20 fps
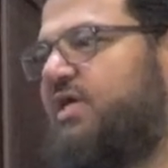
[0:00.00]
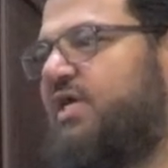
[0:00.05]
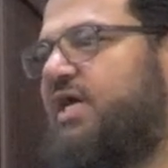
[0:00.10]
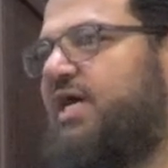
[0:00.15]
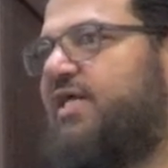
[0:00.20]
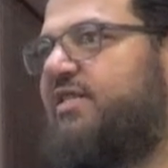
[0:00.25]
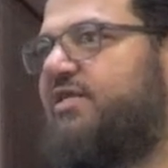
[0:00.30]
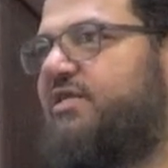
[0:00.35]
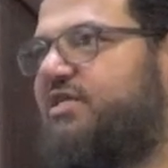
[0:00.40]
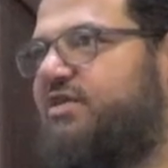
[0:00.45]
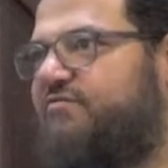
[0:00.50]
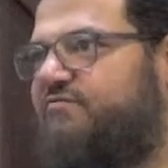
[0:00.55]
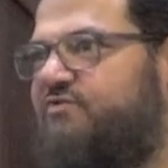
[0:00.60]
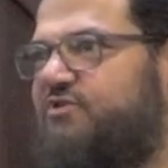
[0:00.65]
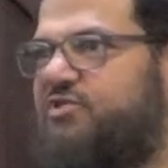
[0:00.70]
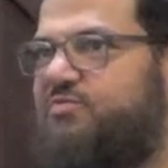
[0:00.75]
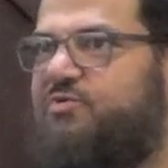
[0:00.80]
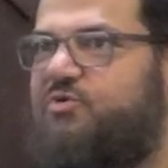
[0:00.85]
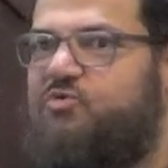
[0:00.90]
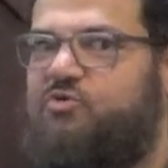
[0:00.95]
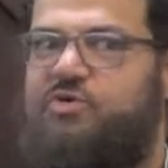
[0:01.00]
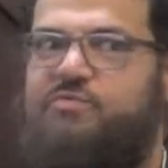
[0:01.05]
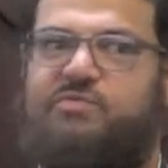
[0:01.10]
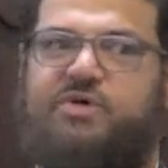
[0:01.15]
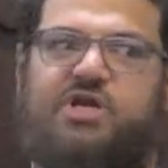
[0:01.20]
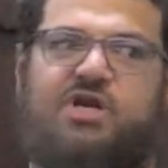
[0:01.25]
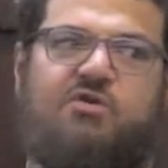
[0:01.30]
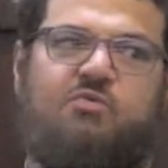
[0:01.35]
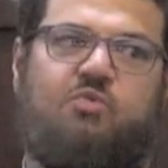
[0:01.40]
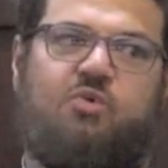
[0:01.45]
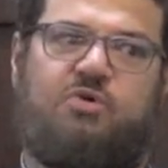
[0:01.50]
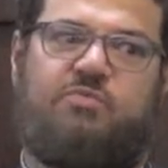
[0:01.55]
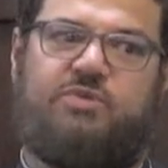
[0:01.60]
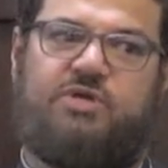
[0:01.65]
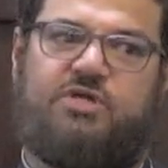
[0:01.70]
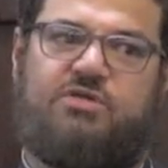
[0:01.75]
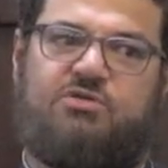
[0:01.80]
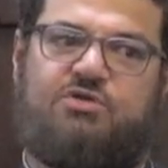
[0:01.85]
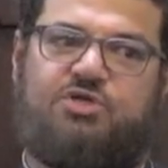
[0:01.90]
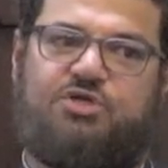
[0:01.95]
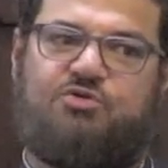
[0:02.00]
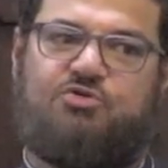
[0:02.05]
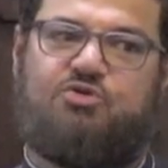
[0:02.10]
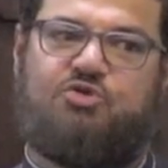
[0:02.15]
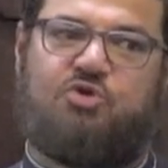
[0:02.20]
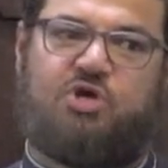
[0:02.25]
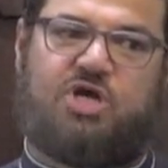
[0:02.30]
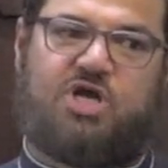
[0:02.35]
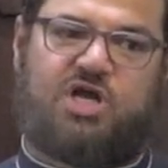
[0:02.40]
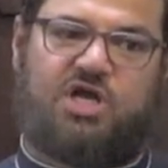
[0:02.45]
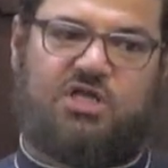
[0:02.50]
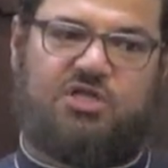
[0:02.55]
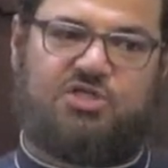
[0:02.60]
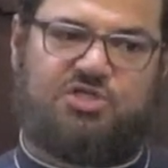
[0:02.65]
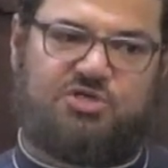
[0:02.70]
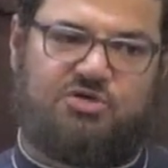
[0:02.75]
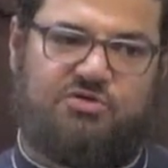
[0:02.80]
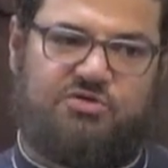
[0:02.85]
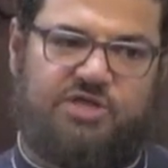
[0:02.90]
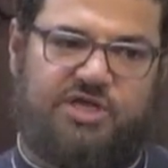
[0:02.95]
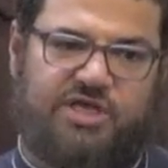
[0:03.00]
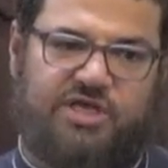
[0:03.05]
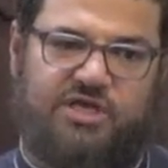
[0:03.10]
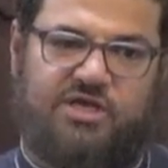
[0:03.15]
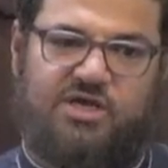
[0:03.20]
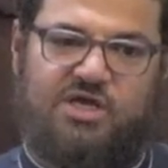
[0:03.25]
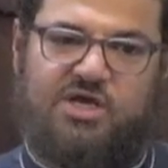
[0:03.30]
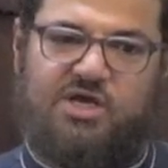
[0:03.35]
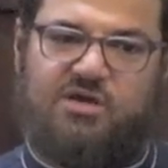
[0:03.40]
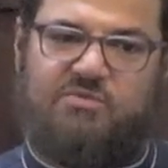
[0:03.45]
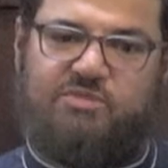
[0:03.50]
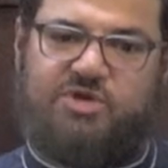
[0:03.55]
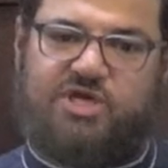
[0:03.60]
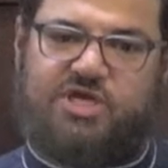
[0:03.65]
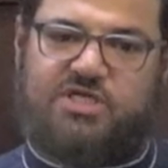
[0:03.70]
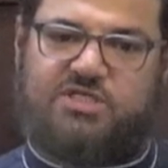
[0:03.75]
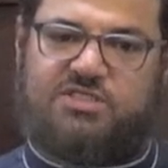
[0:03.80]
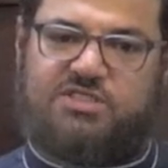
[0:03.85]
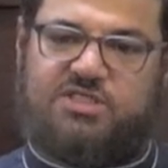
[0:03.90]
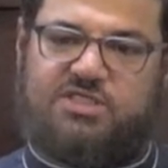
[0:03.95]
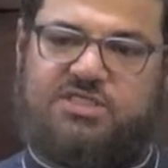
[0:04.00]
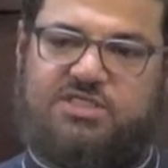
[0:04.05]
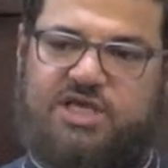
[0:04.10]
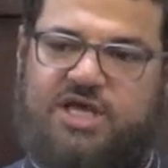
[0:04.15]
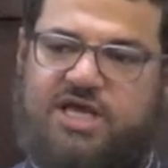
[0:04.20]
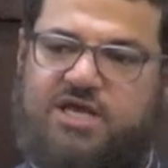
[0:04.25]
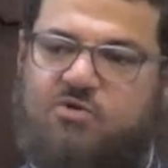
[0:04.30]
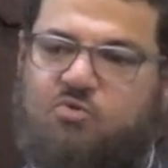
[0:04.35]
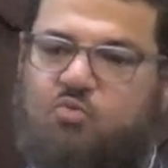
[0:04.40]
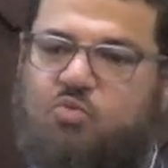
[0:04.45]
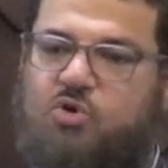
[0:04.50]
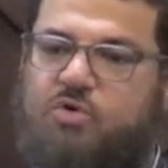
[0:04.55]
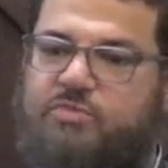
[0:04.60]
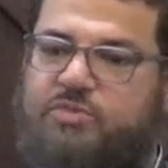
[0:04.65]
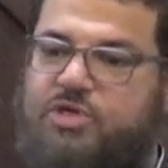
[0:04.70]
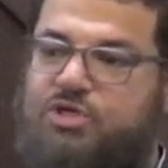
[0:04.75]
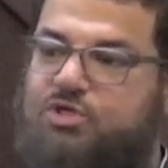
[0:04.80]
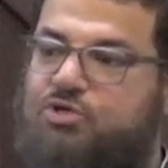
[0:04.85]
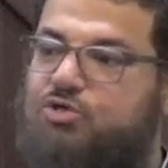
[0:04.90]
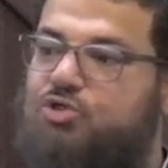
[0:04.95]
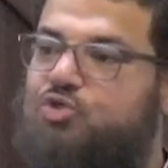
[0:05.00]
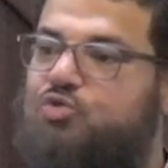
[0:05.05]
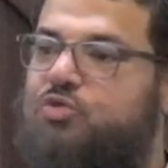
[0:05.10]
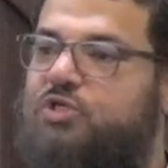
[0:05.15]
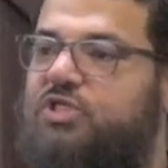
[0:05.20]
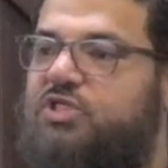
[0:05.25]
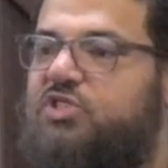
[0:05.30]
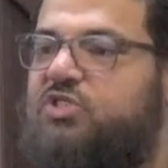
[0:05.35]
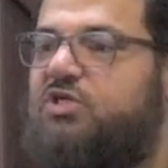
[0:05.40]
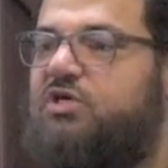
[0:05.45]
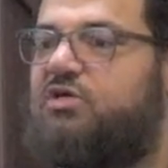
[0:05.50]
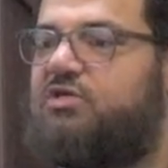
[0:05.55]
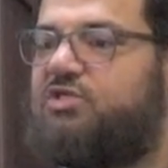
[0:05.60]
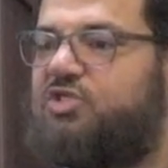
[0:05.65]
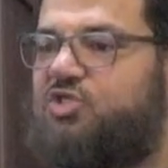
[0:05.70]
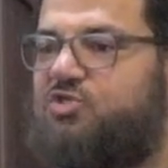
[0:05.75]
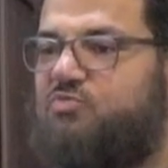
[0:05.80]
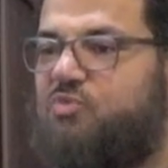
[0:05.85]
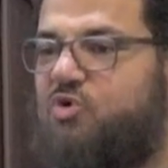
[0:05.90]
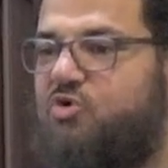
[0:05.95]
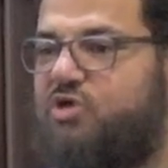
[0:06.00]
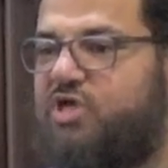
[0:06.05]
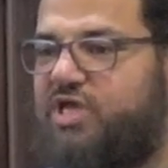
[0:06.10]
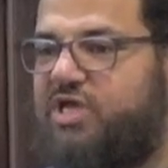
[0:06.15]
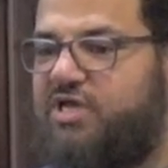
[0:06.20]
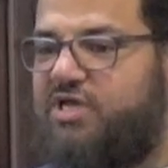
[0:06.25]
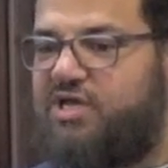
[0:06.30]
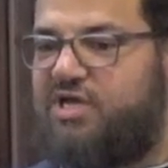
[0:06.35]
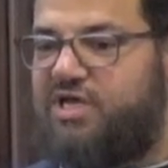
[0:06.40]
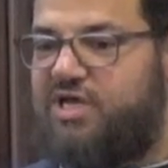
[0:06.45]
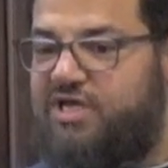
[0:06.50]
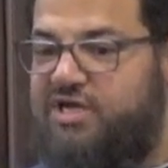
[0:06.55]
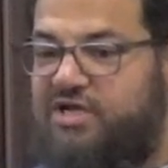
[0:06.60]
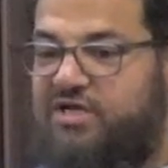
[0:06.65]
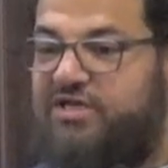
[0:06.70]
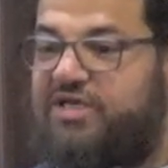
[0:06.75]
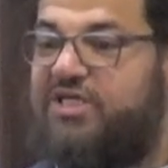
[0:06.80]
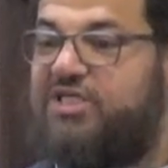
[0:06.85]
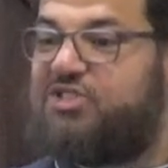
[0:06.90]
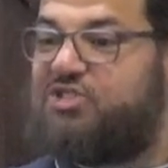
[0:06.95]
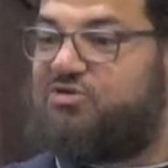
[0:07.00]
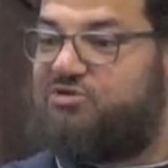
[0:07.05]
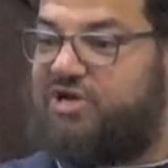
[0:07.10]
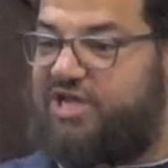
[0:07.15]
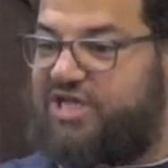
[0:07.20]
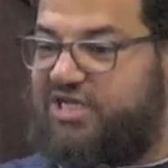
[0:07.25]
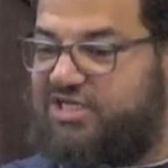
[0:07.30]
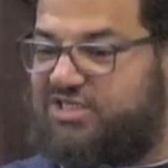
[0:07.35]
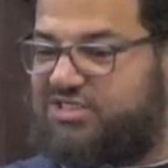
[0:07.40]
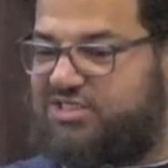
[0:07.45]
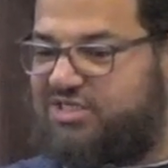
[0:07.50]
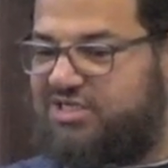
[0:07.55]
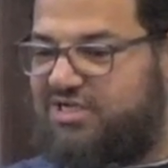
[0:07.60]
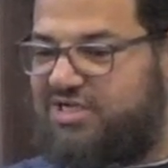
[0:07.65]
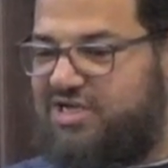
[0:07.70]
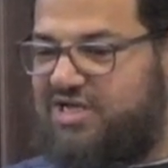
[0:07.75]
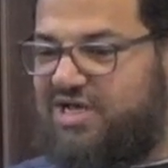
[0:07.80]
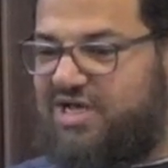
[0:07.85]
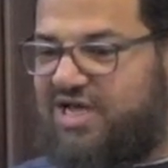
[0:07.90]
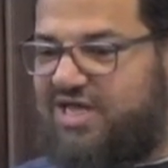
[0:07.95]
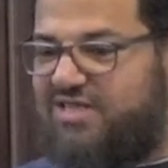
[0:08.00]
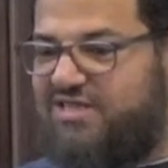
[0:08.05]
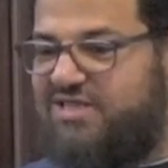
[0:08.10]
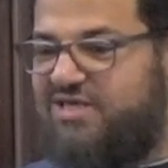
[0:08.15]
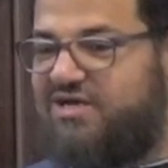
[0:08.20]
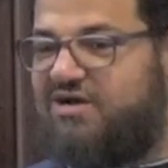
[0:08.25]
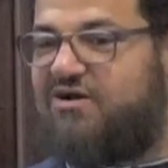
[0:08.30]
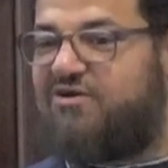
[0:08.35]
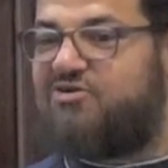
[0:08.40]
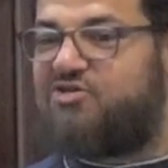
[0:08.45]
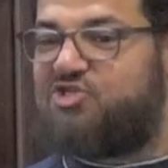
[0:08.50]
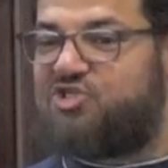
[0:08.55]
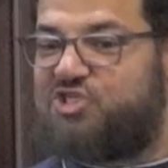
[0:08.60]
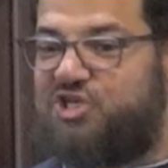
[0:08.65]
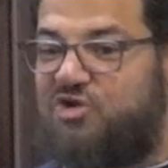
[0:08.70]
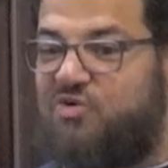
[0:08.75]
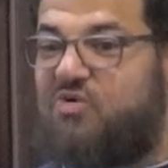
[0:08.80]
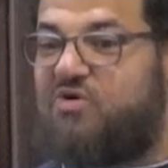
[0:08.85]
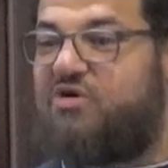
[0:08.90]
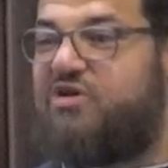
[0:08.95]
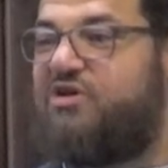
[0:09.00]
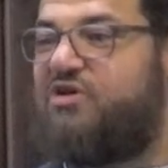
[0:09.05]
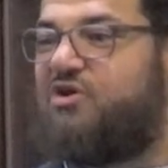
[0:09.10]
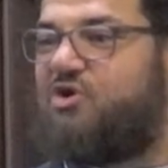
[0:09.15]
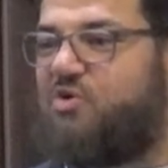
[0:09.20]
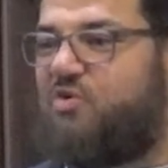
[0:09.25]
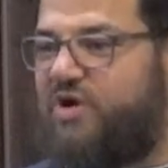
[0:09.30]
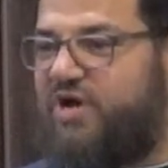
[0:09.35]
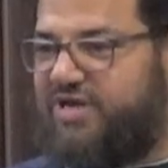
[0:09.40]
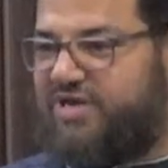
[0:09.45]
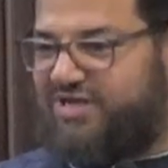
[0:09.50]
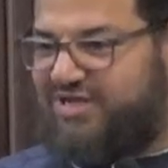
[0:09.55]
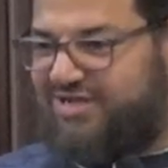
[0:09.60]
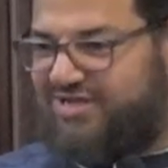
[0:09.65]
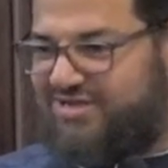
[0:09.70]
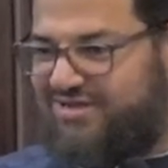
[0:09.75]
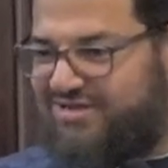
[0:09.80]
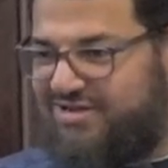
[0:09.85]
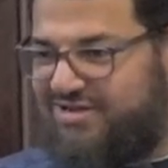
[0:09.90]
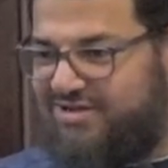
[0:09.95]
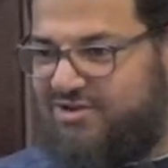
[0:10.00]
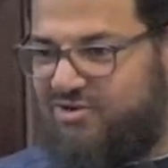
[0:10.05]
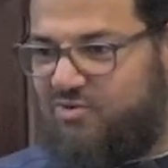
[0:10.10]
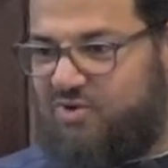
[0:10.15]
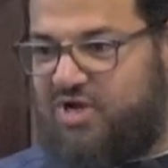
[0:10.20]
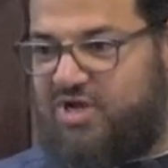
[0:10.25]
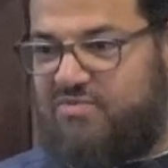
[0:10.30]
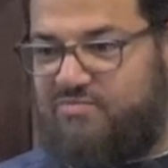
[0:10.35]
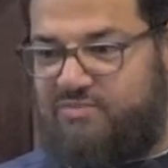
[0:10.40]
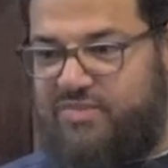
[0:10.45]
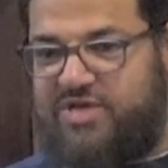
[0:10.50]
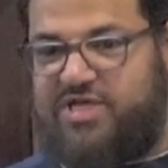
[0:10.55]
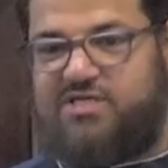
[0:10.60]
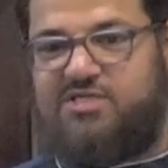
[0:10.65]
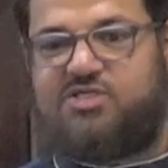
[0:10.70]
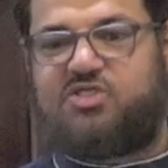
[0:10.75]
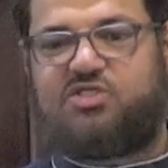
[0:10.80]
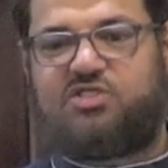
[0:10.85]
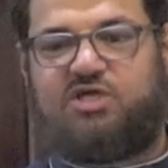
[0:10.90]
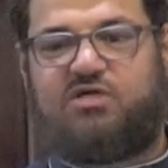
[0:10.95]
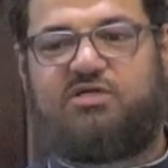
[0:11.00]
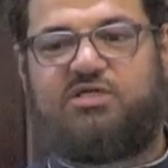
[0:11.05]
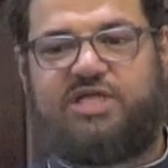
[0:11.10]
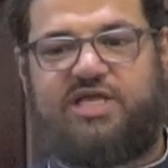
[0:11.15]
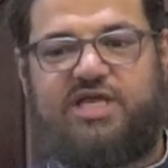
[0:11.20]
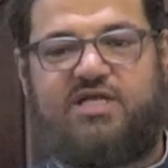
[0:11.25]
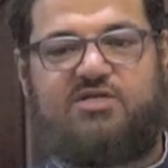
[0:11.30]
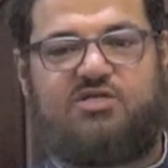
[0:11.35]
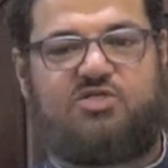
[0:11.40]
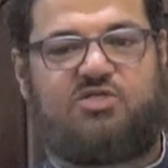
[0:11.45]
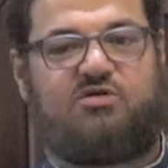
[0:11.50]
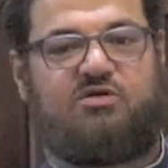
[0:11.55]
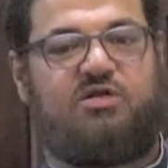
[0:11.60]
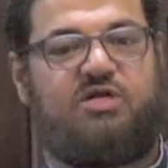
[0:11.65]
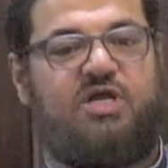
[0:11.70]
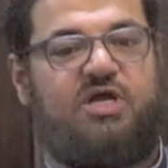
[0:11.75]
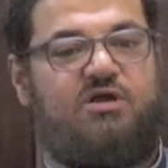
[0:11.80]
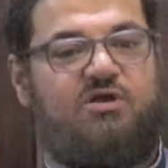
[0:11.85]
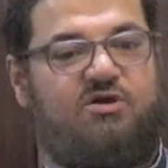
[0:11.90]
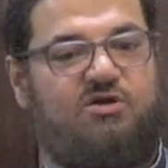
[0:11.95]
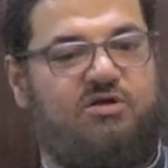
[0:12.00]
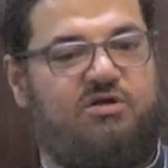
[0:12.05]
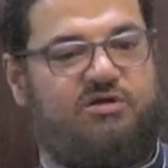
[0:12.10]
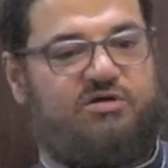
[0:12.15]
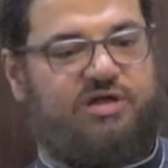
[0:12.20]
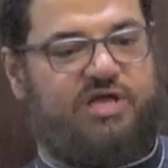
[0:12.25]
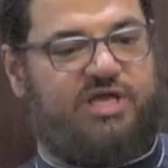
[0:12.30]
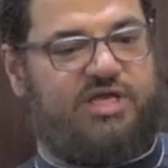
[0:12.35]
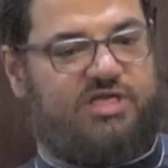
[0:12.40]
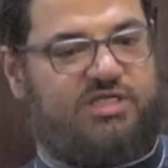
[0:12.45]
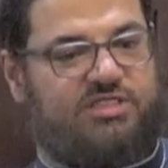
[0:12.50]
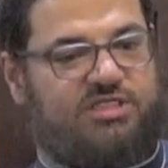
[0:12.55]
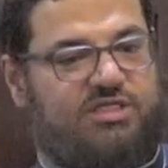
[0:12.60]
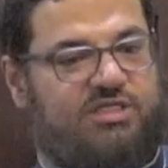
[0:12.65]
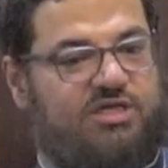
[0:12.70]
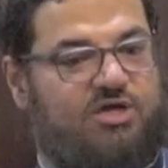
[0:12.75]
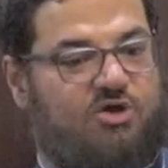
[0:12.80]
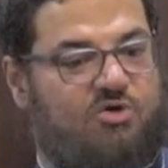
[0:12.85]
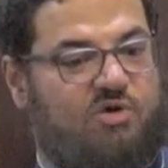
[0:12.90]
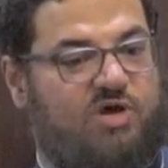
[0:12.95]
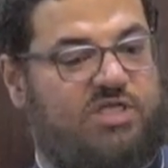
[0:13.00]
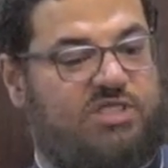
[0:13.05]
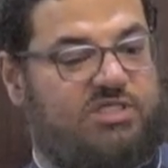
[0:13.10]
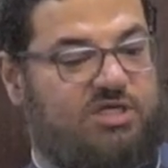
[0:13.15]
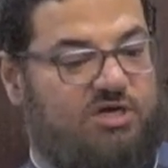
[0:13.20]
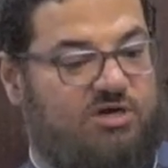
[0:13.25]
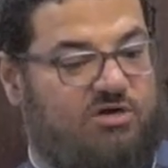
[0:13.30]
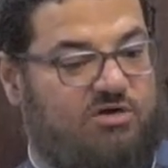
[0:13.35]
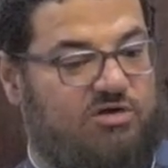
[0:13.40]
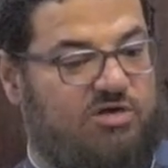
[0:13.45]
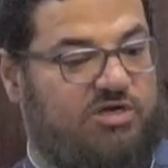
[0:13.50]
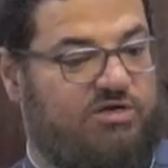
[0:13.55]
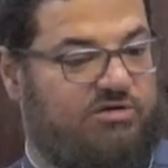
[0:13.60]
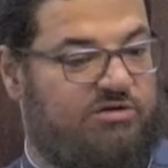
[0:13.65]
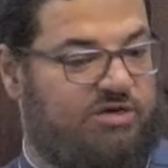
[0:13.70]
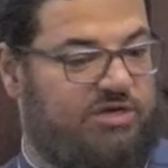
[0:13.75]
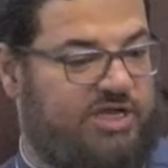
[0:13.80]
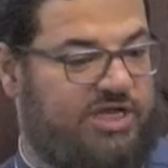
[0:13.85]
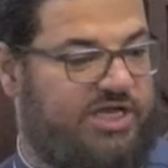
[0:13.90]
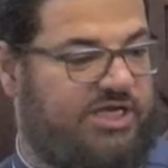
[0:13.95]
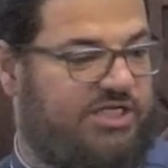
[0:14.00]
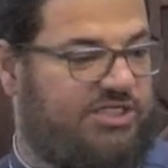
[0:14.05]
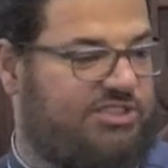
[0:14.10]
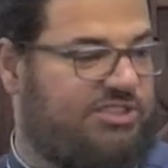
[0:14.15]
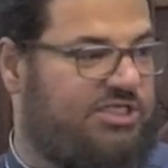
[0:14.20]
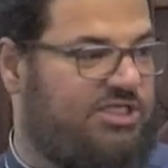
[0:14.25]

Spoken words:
And the difference between men and women due to a culture thing, because they say women usually start smoking in a later age and they are slower in quitting, while men start cancer in an earlier age and they quit earlier in age.